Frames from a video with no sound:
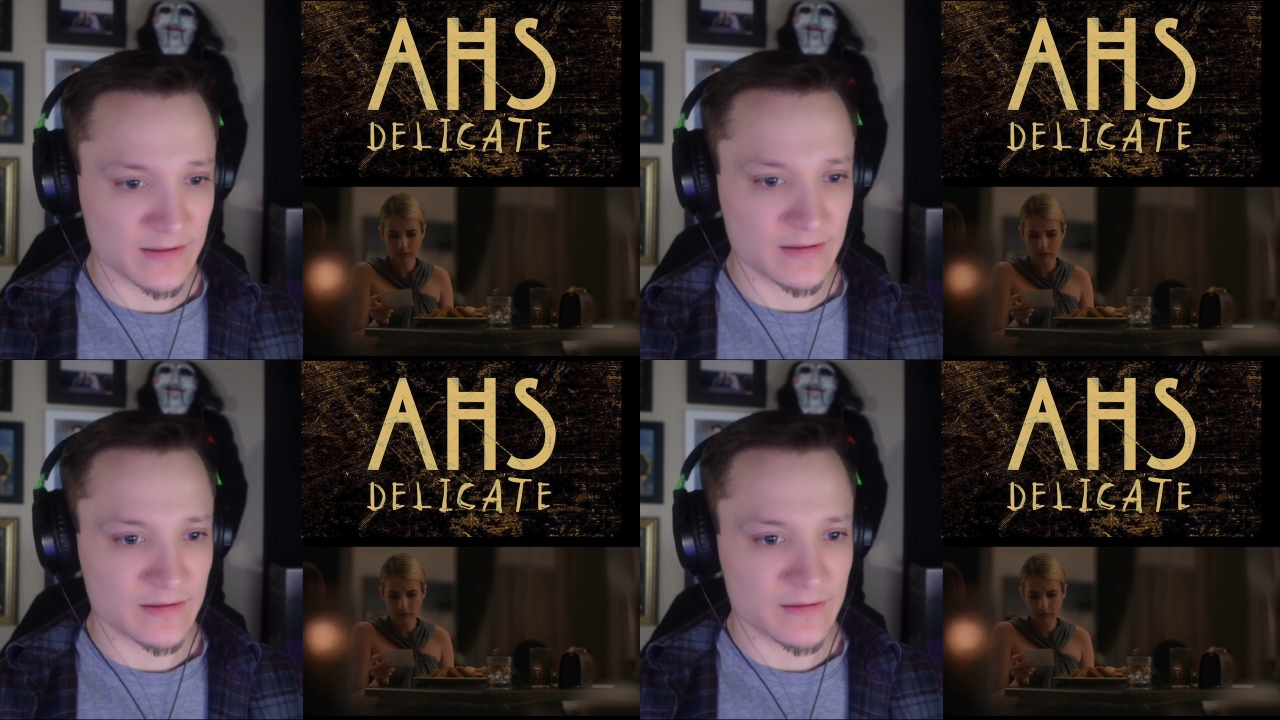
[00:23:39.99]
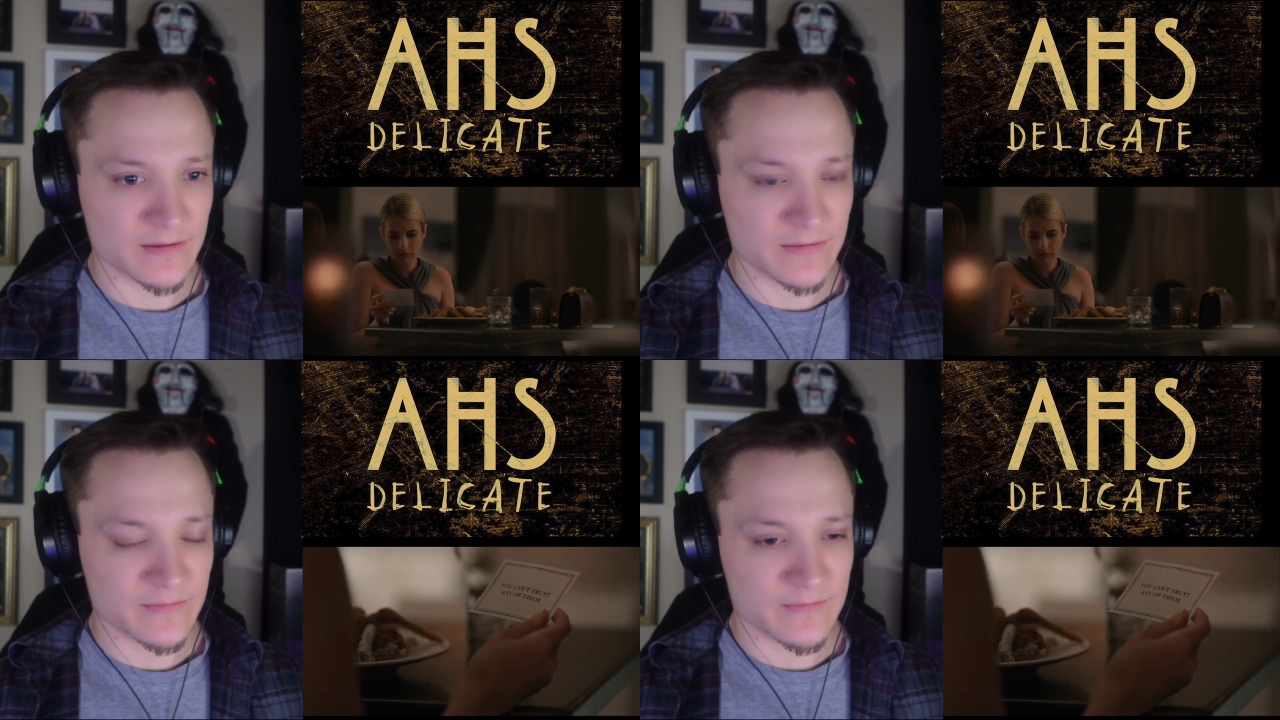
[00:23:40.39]

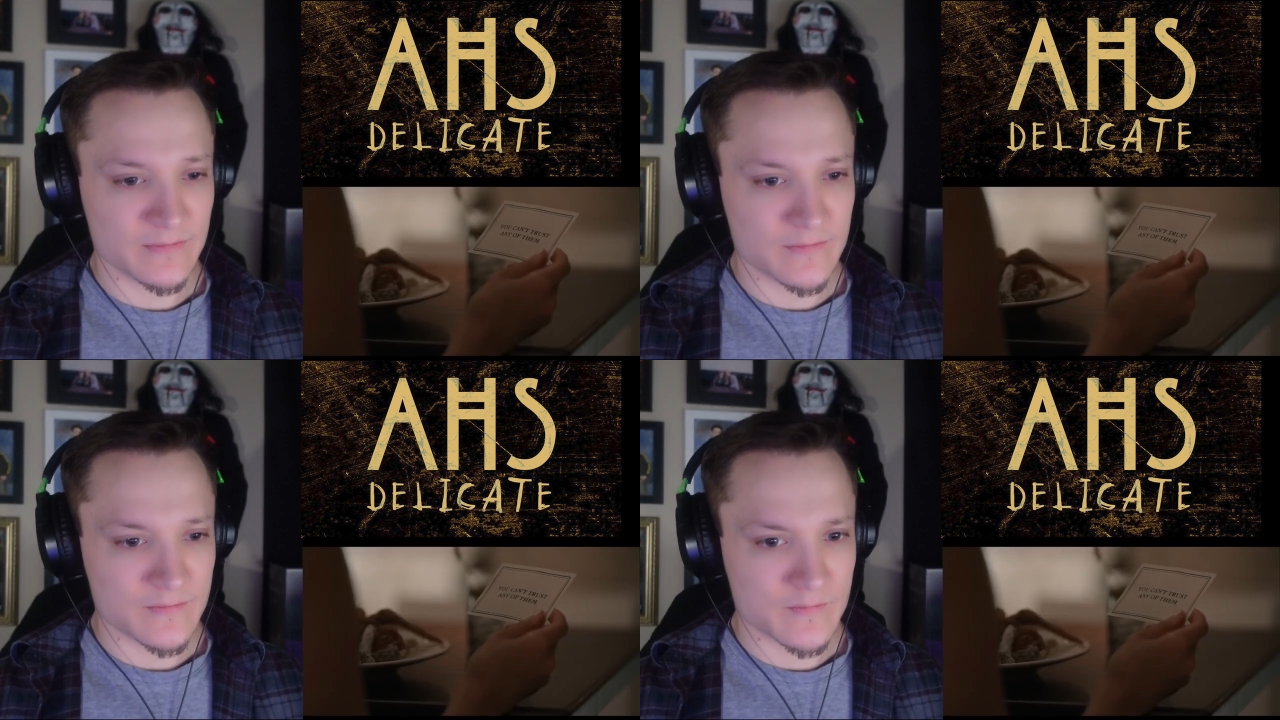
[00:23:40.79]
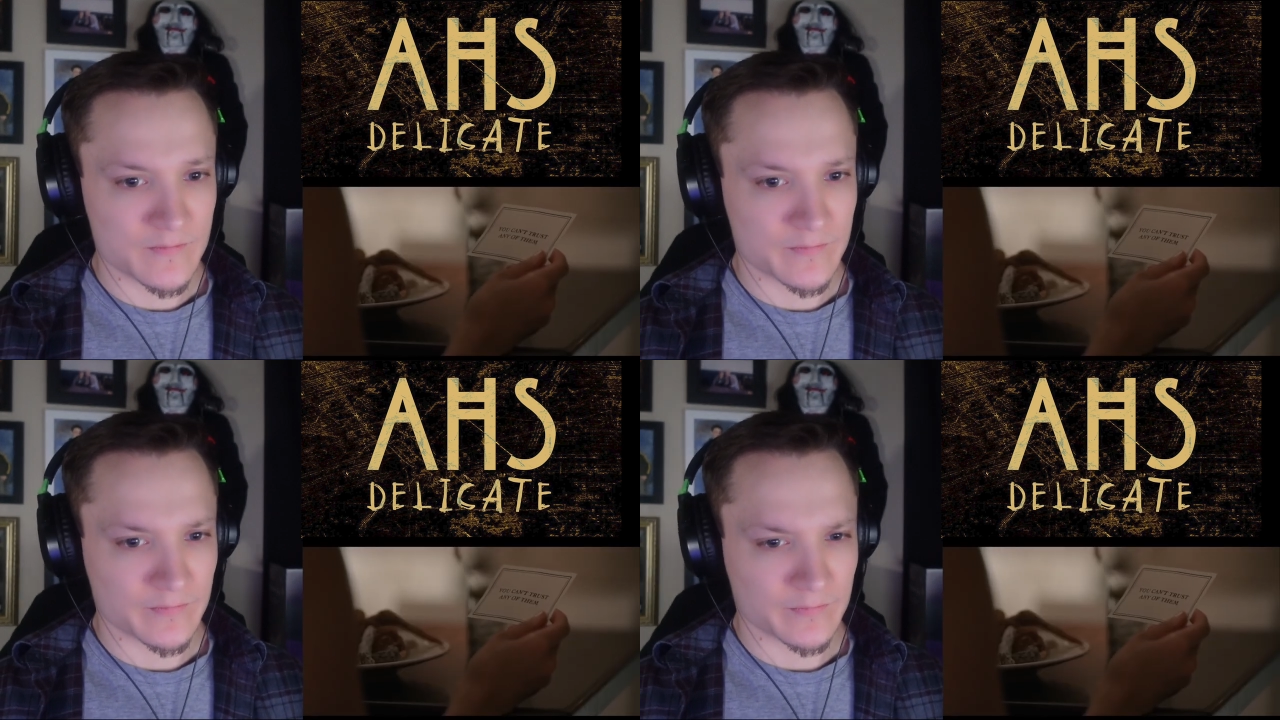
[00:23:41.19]

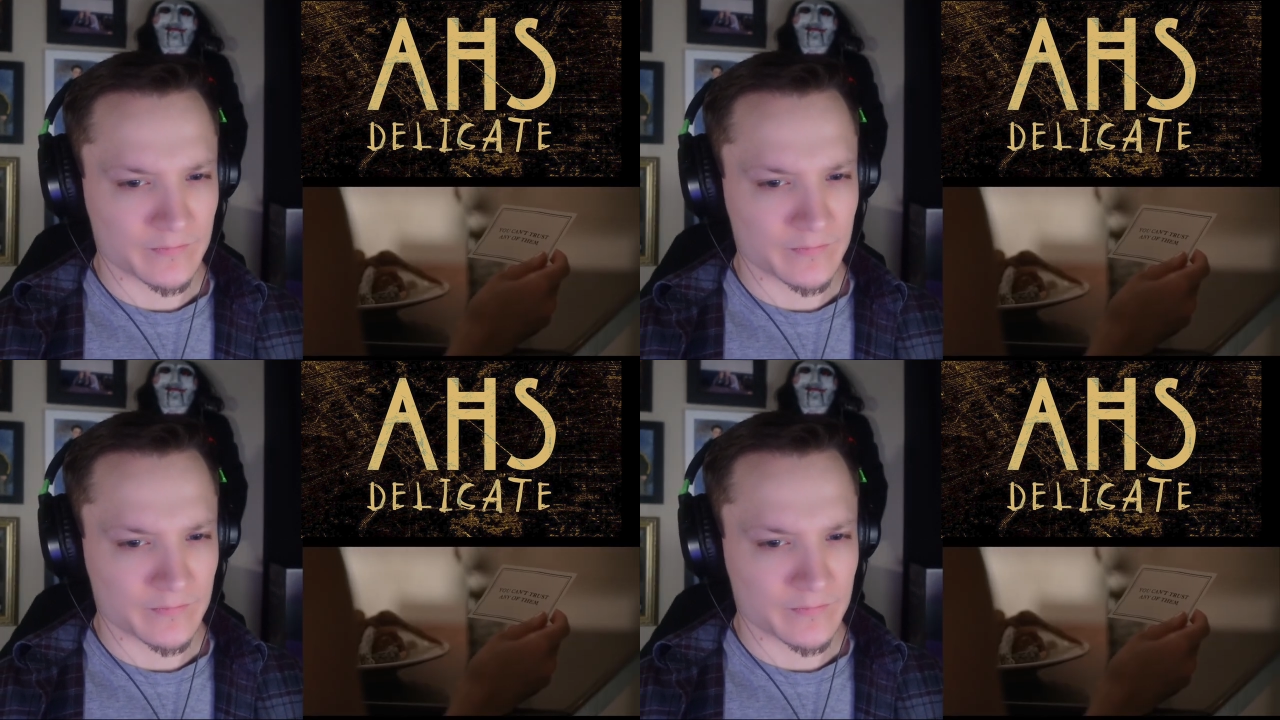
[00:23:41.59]
(silence)